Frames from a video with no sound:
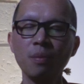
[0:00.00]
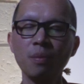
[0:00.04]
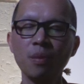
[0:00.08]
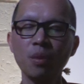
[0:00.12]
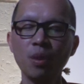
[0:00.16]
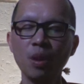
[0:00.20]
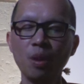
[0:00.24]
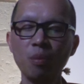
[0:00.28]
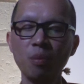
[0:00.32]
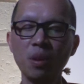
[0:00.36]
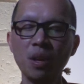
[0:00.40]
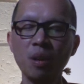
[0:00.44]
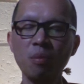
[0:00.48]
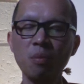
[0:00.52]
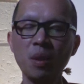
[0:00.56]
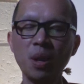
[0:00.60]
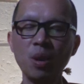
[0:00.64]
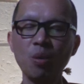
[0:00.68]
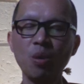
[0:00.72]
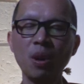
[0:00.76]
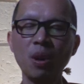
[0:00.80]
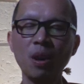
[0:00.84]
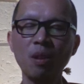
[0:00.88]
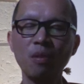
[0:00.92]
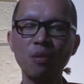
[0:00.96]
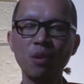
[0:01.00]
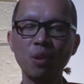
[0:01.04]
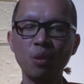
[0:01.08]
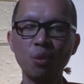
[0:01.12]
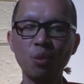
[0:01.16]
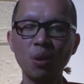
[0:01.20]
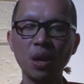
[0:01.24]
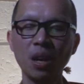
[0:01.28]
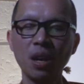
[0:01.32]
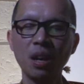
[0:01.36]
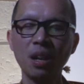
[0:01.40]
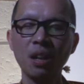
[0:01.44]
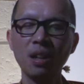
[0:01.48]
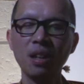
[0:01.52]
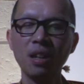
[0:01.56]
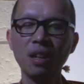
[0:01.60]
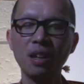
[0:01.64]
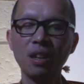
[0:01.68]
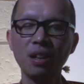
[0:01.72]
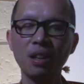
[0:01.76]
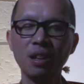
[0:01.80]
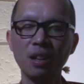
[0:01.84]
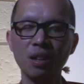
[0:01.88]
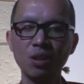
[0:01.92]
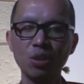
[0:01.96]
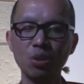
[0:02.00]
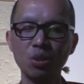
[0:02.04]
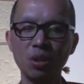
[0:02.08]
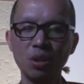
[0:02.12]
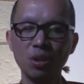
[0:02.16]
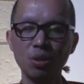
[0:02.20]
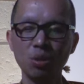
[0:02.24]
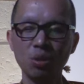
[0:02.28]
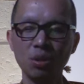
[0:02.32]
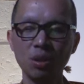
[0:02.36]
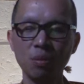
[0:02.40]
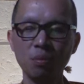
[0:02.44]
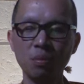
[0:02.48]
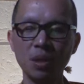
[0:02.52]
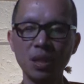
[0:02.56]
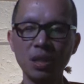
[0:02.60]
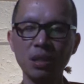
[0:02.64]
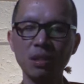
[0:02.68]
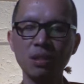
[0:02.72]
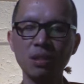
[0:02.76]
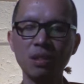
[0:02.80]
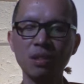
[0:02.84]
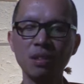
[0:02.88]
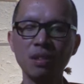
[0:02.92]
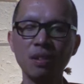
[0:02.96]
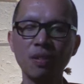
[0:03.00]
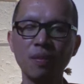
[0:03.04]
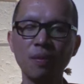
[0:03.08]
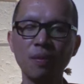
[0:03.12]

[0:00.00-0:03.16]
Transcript: So I'm going to be quiet for a while and then let you enjoy the peace.